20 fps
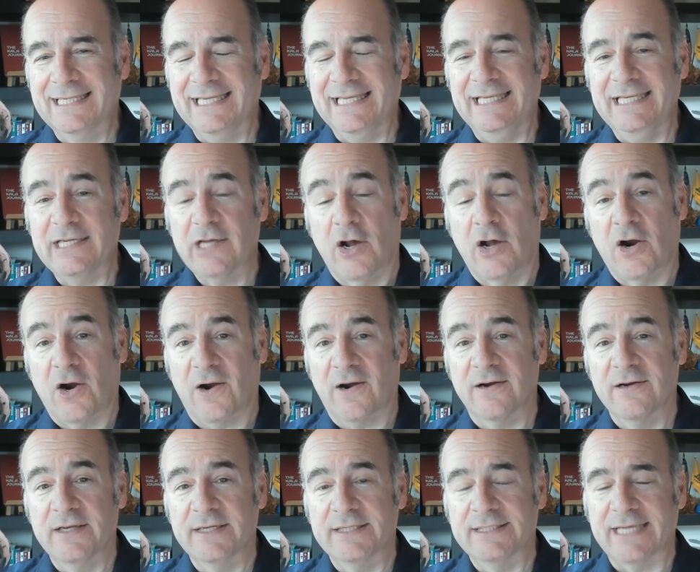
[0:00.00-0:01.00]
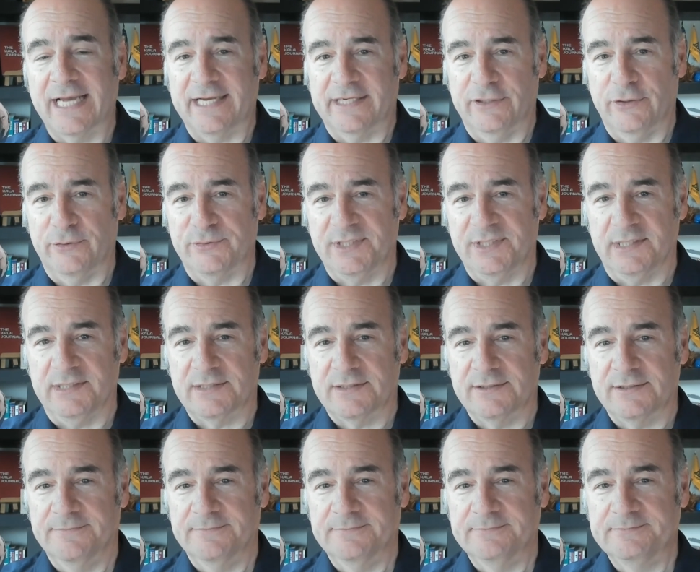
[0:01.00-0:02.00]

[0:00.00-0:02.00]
ER diagnoses.